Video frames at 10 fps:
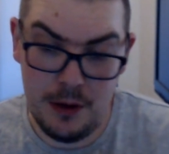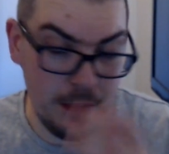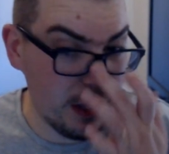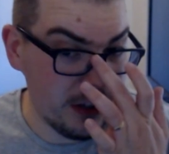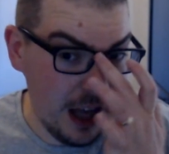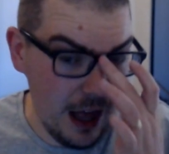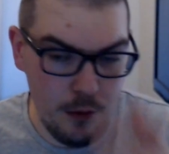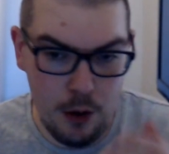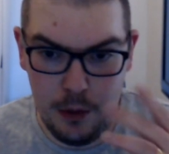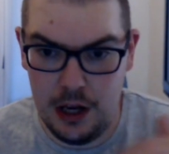because
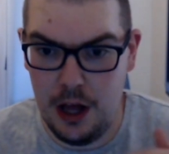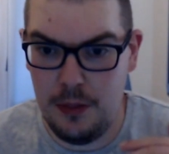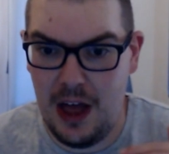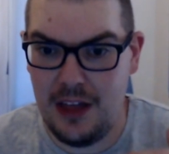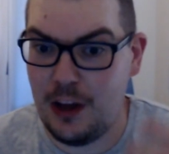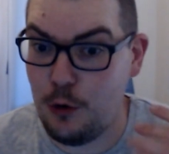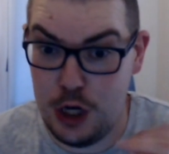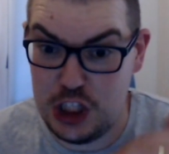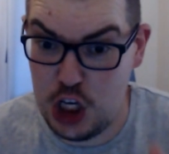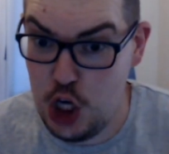later on we learn that there
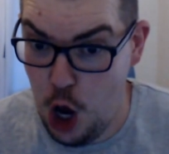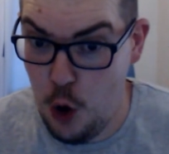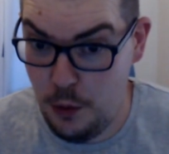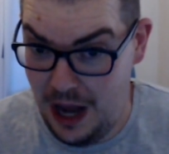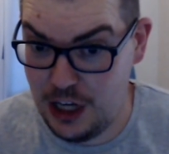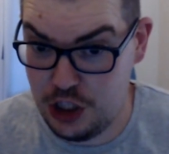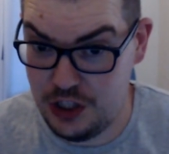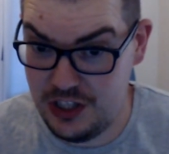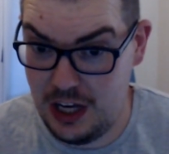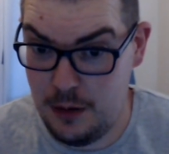is no
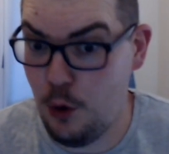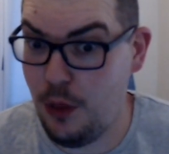nations anymore.